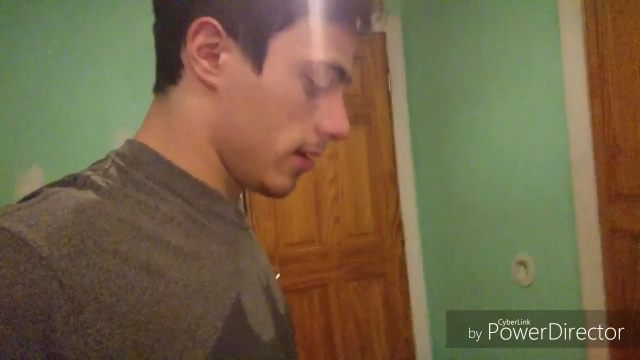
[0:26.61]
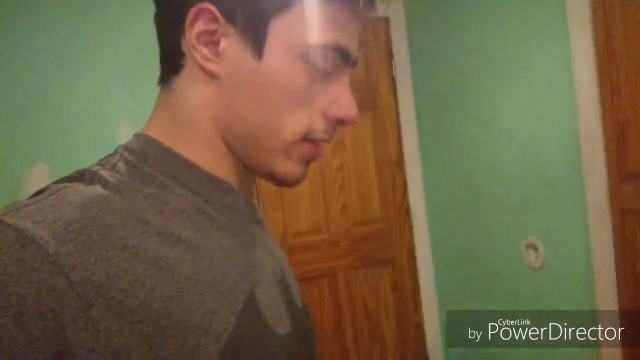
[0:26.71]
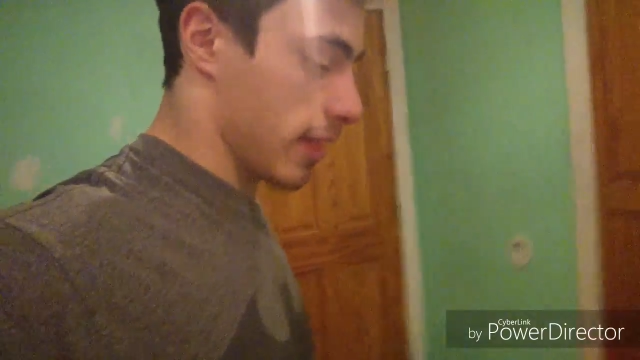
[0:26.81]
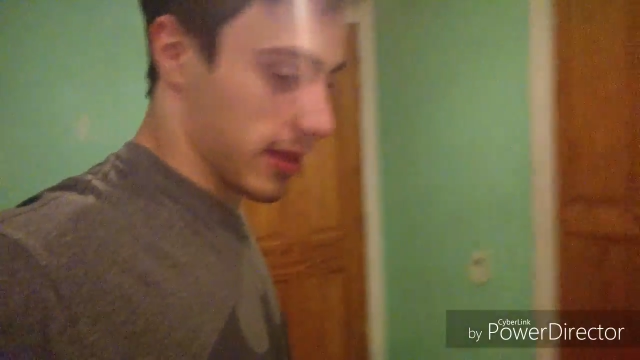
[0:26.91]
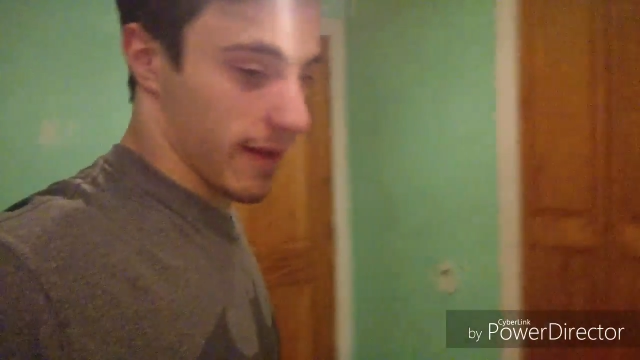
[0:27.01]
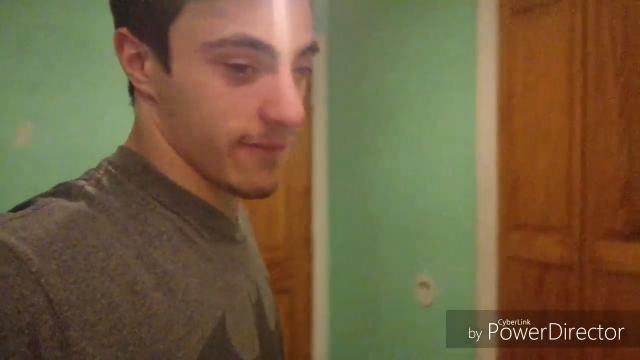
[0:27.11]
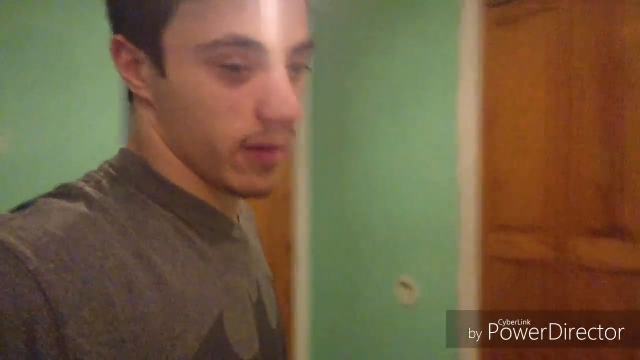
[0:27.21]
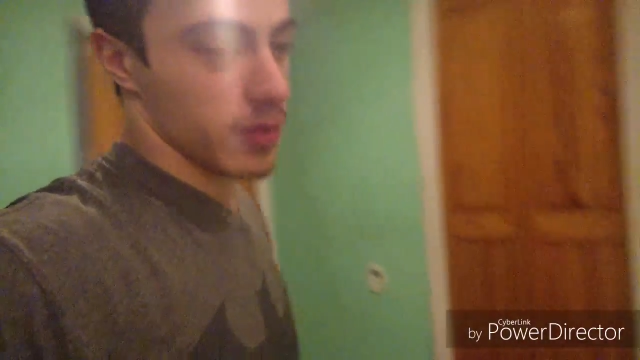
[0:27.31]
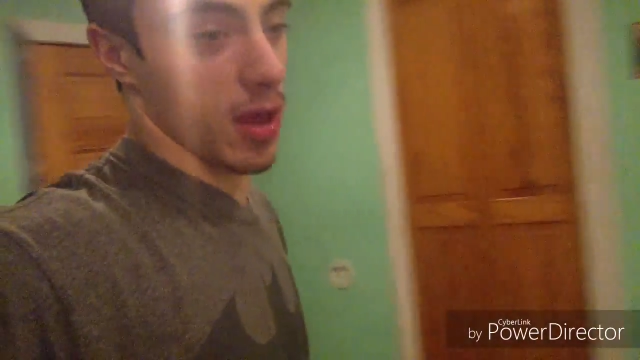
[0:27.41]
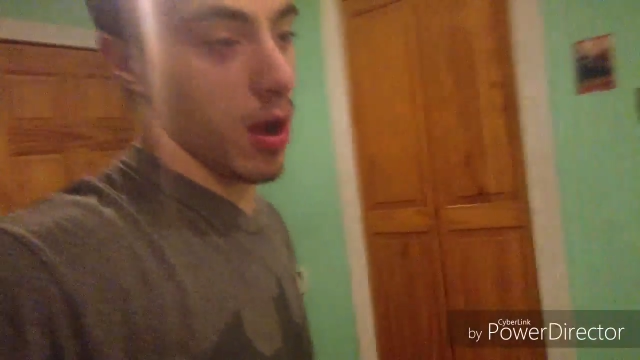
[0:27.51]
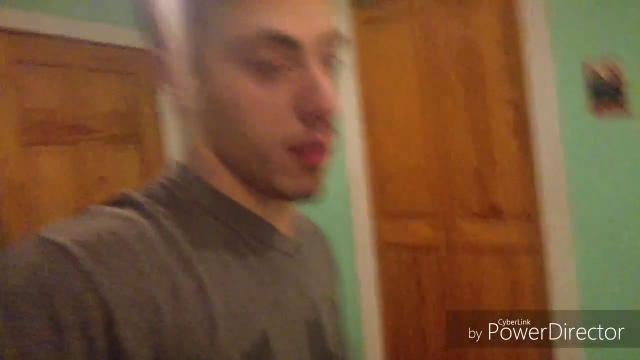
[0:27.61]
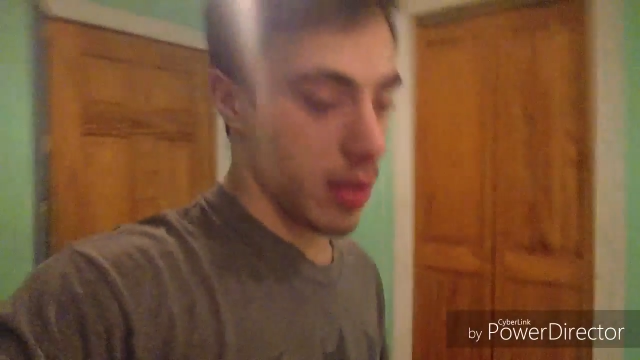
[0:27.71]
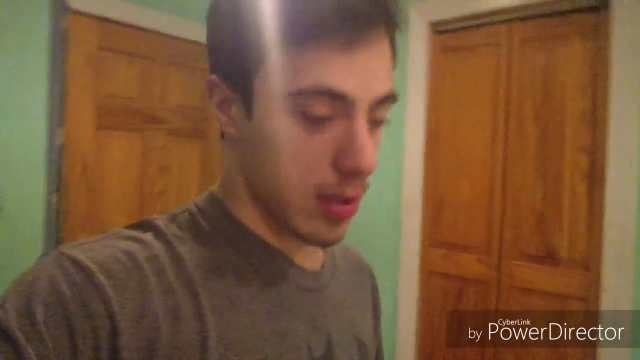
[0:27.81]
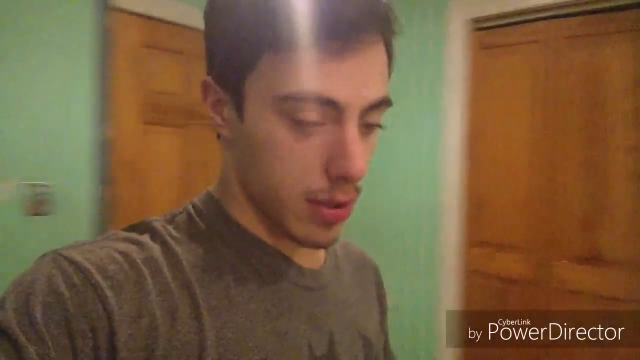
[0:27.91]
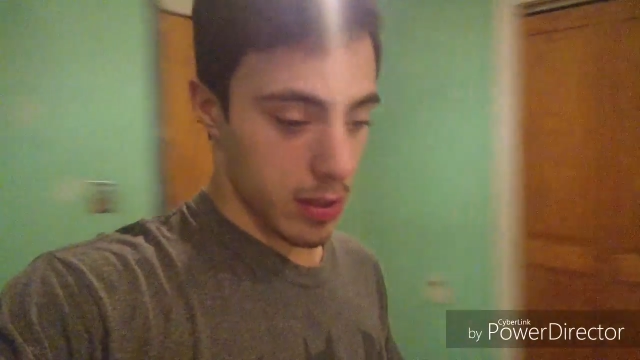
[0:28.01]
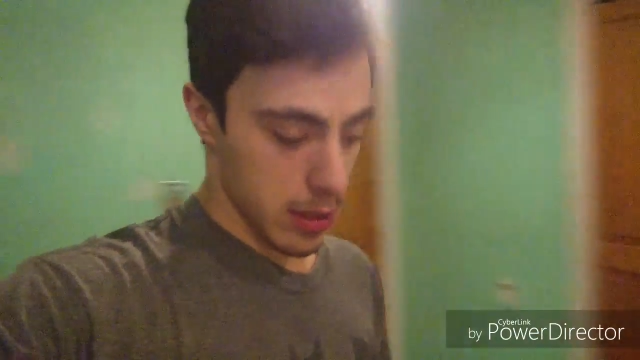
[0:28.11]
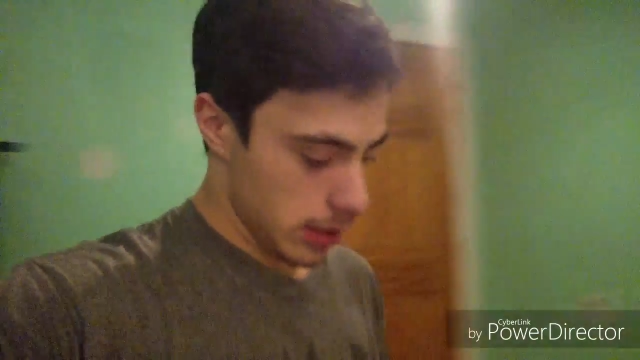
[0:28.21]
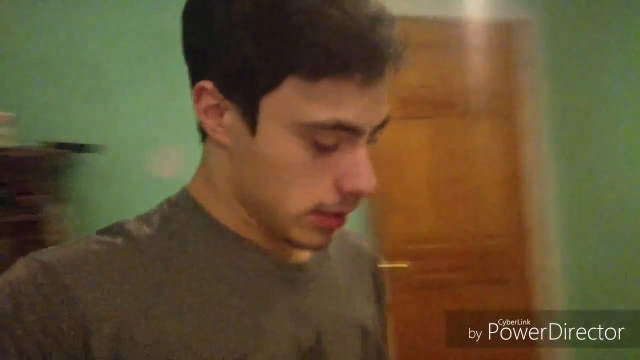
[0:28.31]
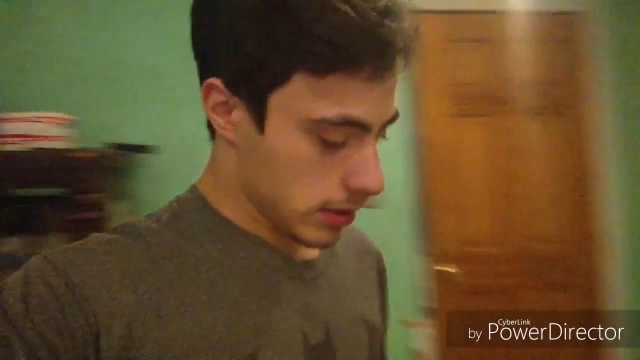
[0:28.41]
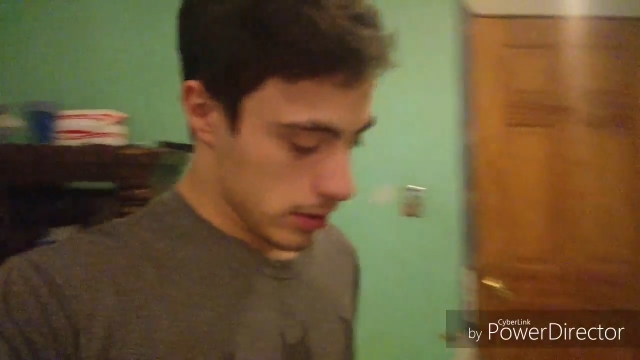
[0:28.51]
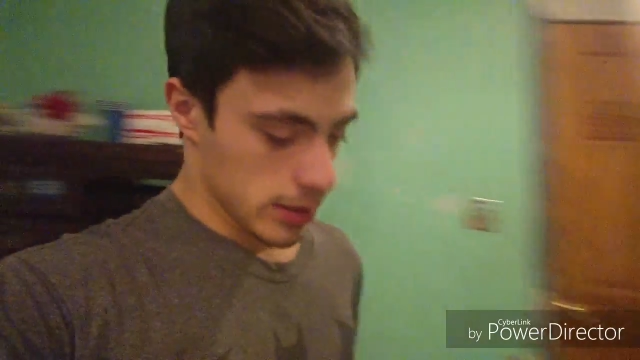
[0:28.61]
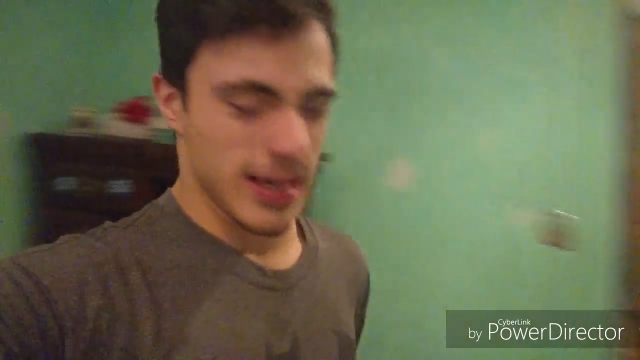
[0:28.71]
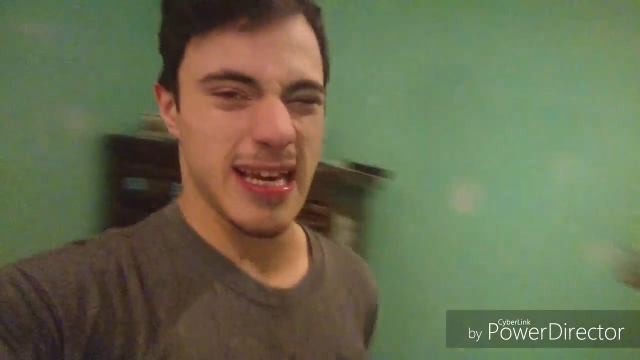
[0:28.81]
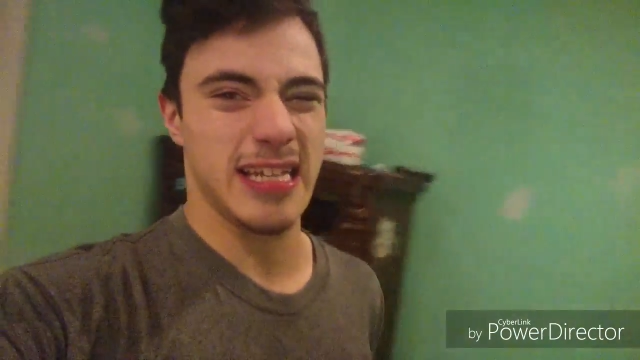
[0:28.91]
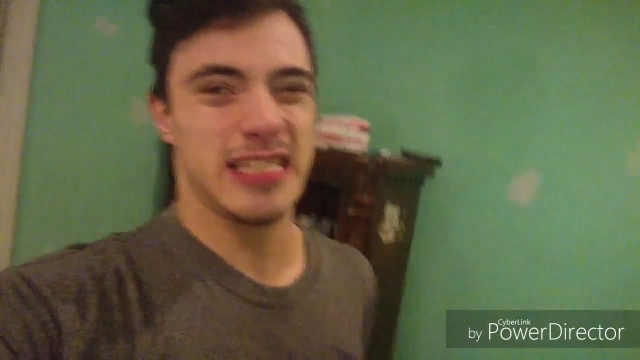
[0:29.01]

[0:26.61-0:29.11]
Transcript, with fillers: It's not that fun though it